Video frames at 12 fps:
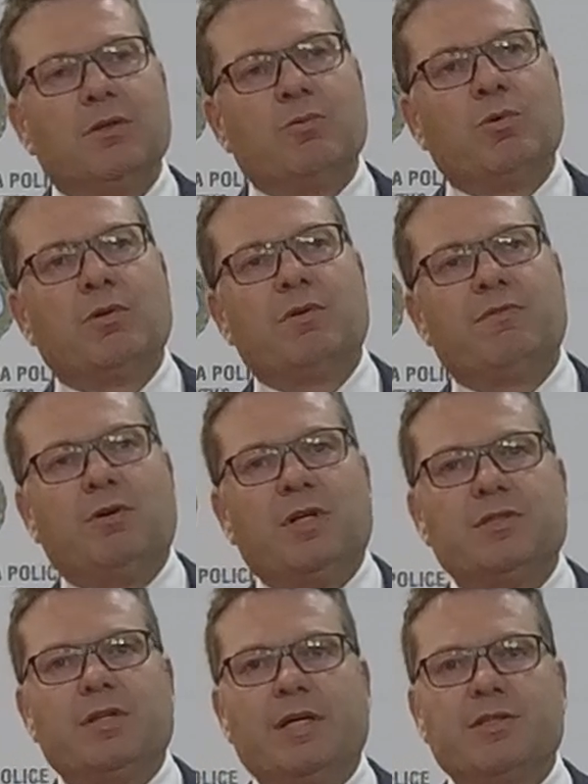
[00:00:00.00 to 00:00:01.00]
We were
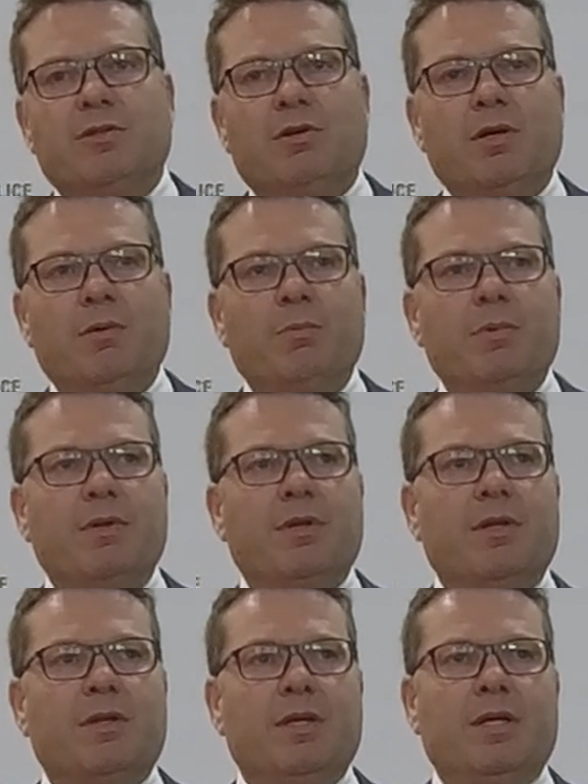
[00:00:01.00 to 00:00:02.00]
advised at that time
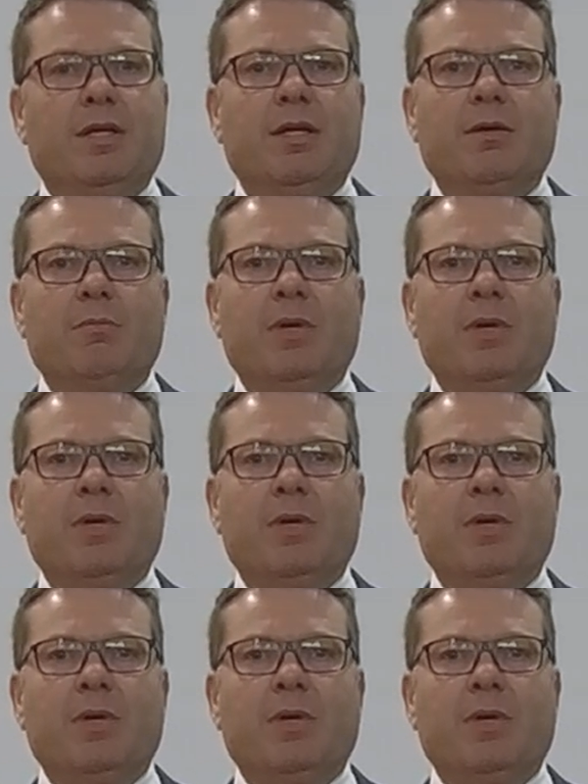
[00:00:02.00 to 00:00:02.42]
that the